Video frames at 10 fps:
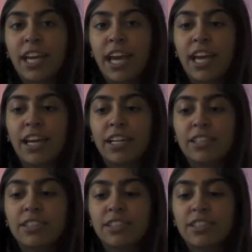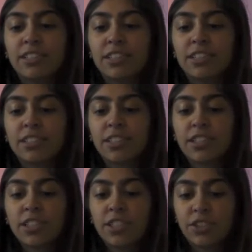and
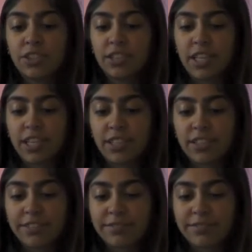just, like,